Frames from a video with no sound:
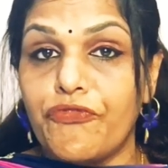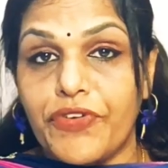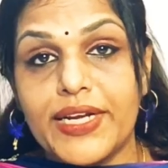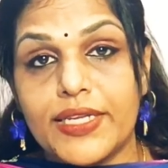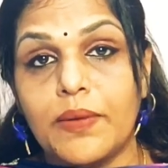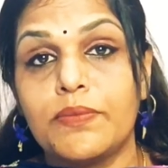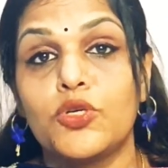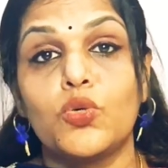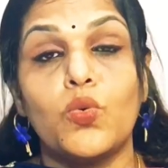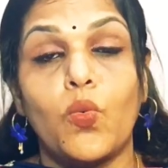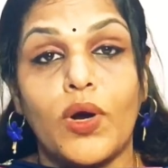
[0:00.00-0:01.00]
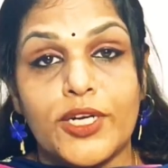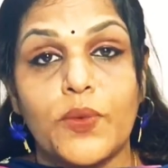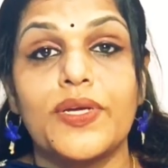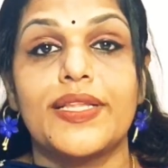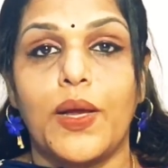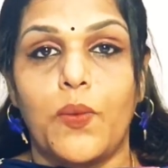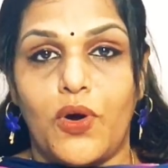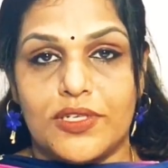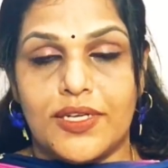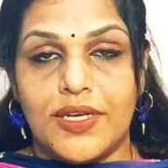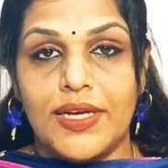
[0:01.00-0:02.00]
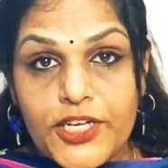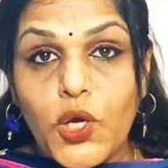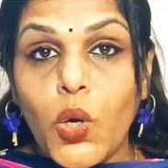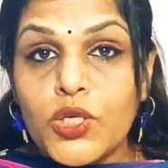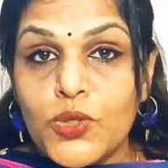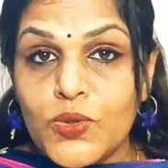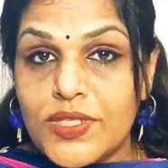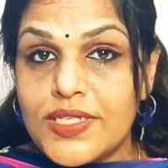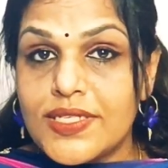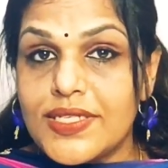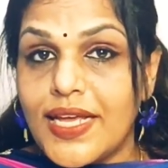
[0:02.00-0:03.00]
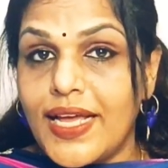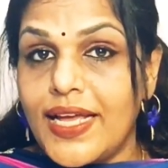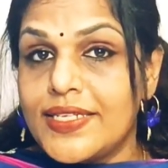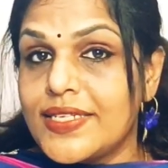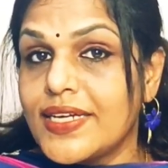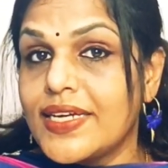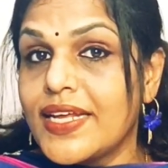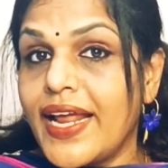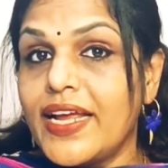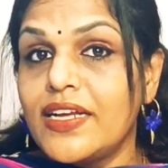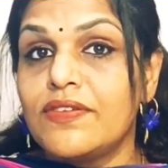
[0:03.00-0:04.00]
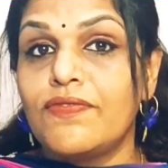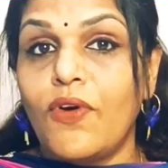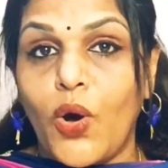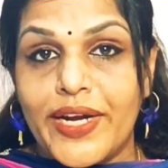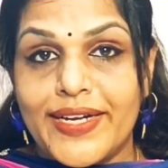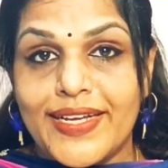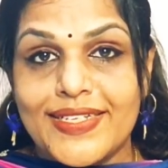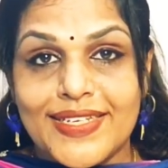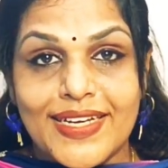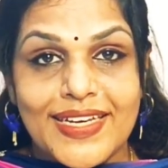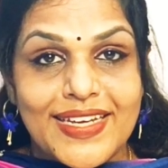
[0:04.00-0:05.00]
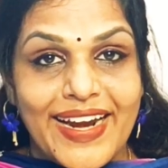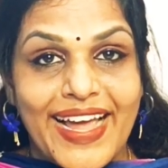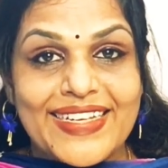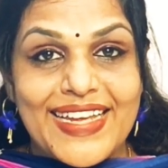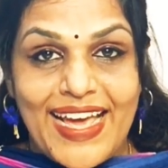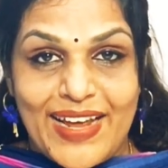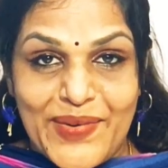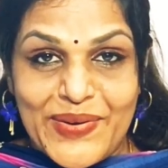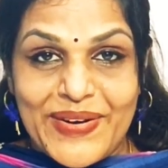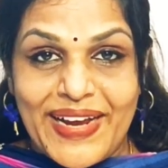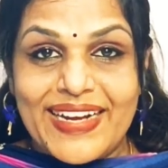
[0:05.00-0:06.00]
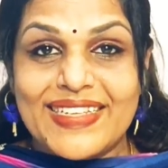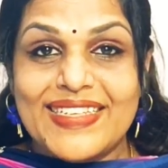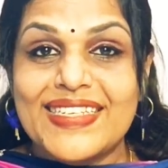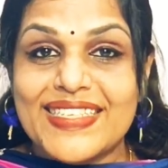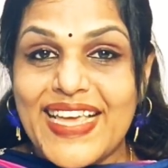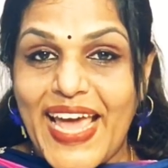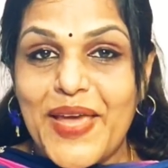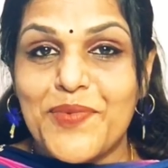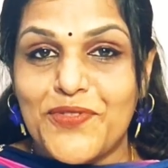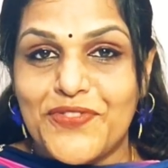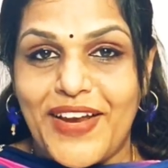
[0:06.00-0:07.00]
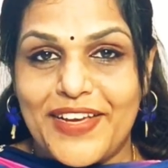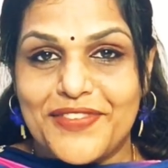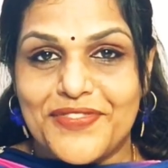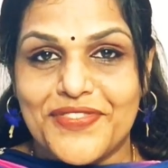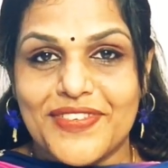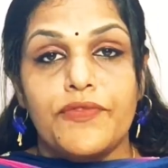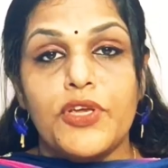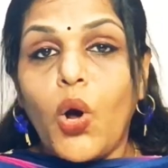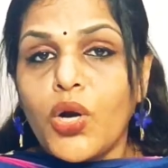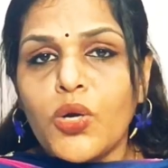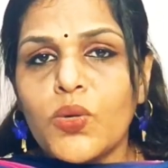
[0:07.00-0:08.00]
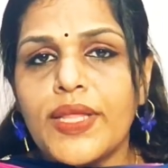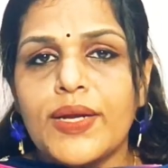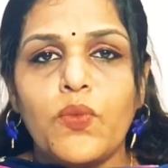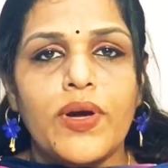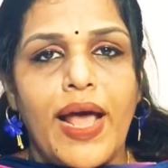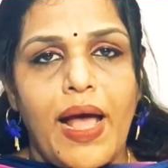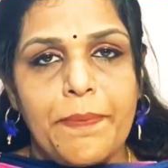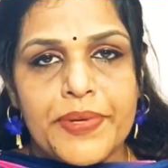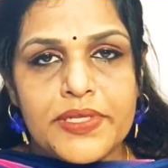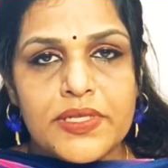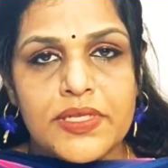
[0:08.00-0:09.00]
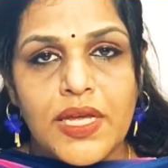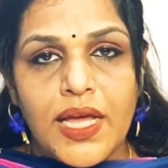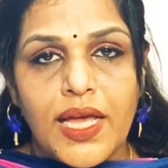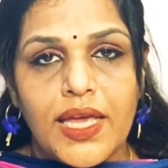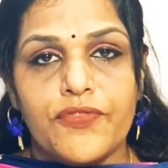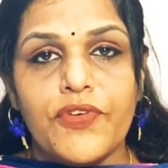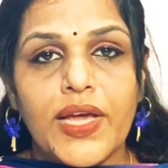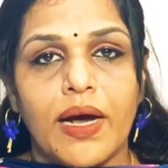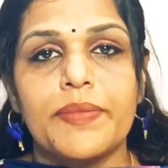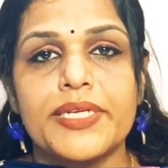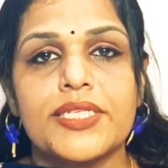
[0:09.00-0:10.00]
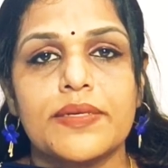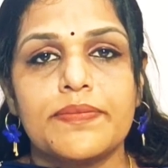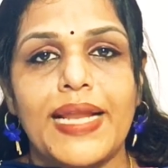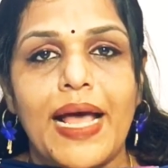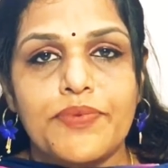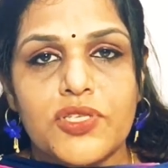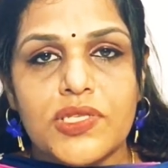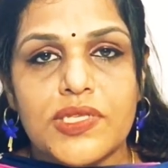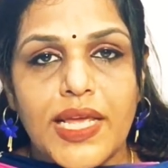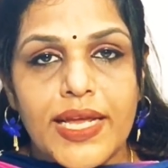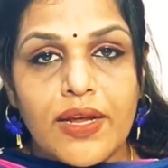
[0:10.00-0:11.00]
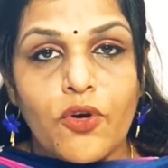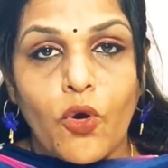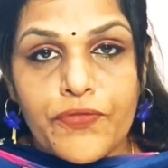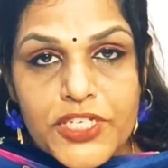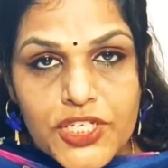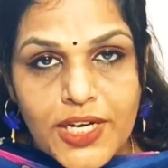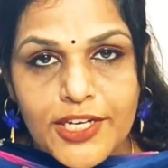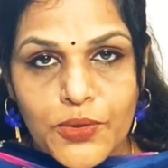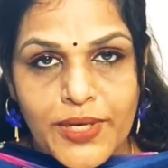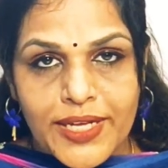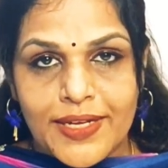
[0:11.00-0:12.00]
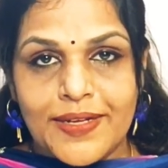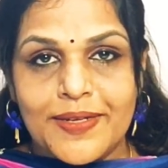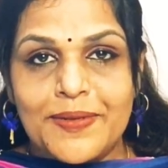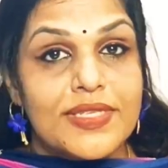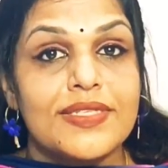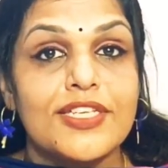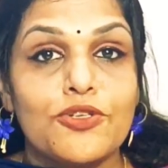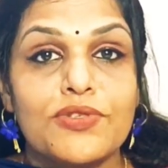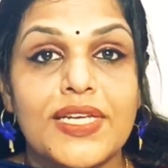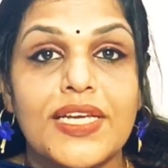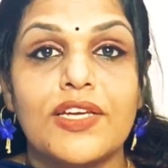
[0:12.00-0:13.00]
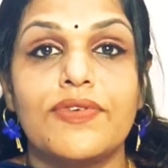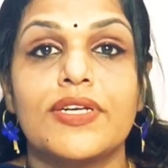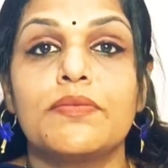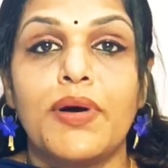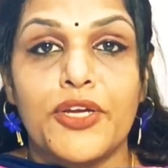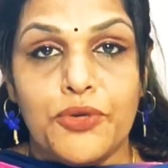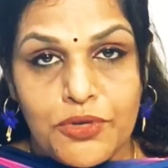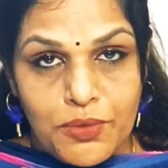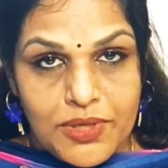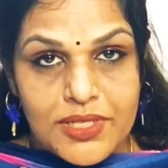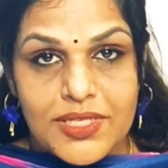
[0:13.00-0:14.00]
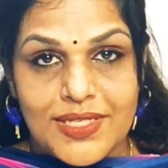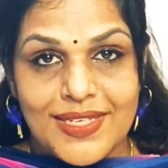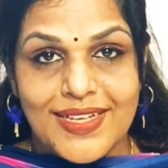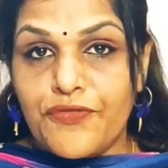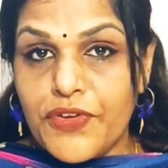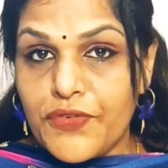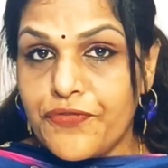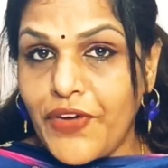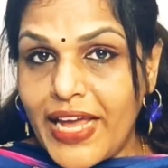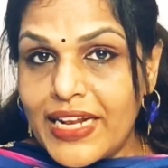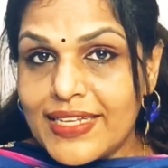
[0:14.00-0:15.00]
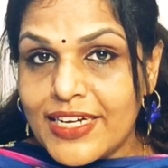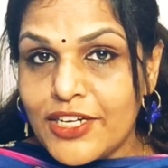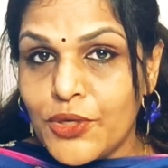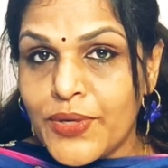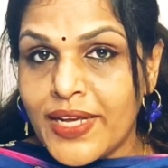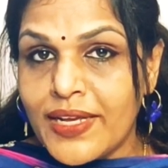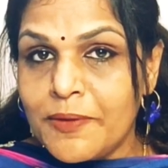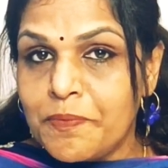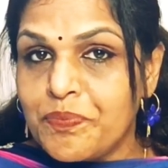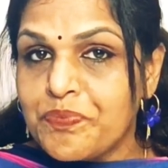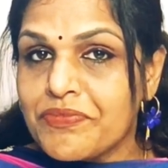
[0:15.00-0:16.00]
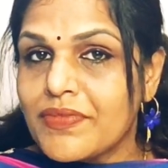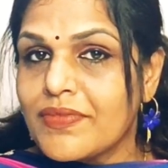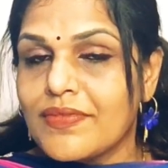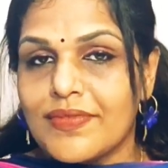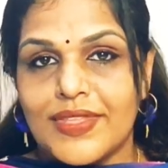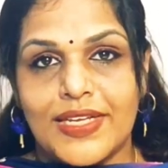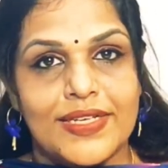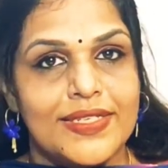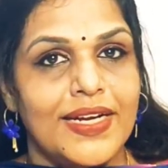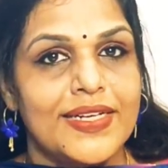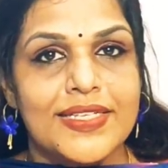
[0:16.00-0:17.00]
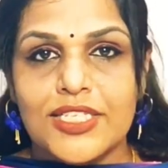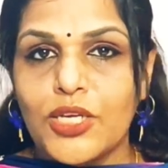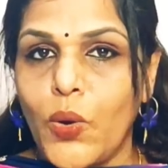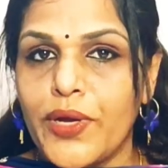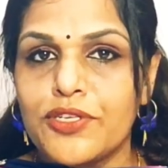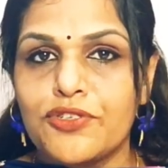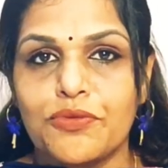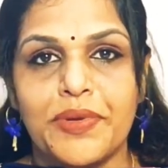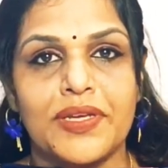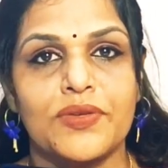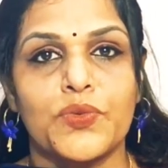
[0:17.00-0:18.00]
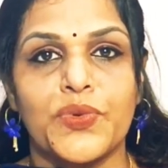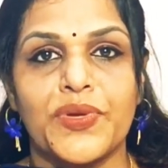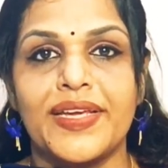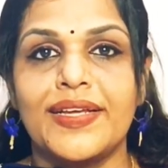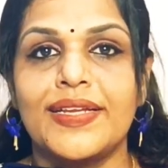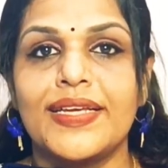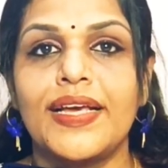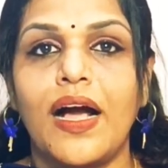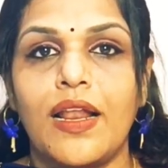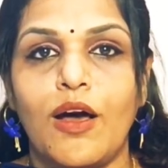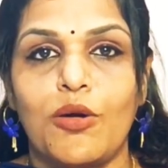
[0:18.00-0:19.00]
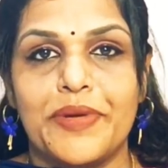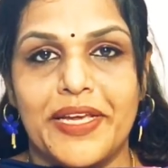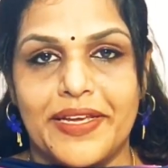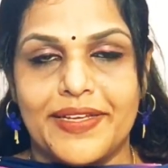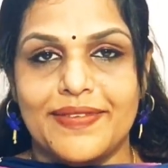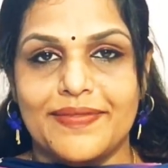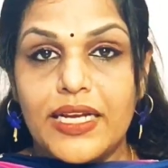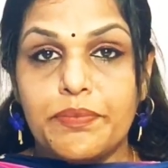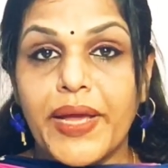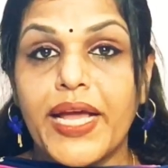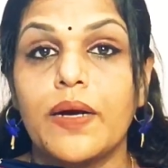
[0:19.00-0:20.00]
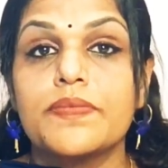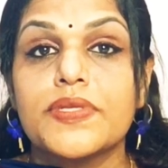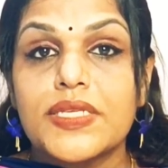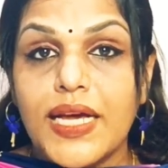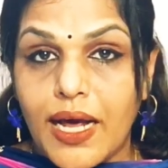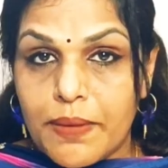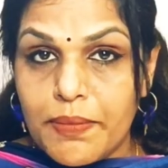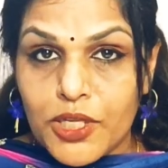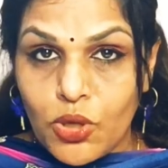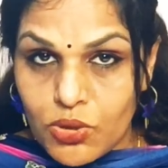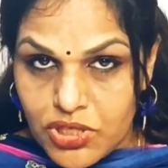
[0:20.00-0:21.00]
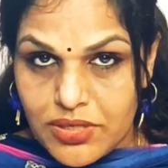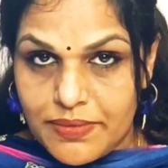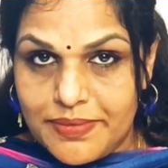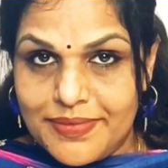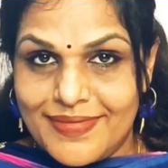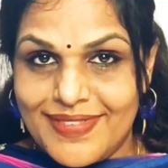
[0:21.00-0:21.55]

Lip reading: feed them, do whatever they want. If we don't do this, it's a great void. It's a great error in this game of life. We all know that what happens if we commit some lapses in our official duty. This is the duty given by universe. If we fail that duty, the result is going to be really alarming. It becomes karma dosham.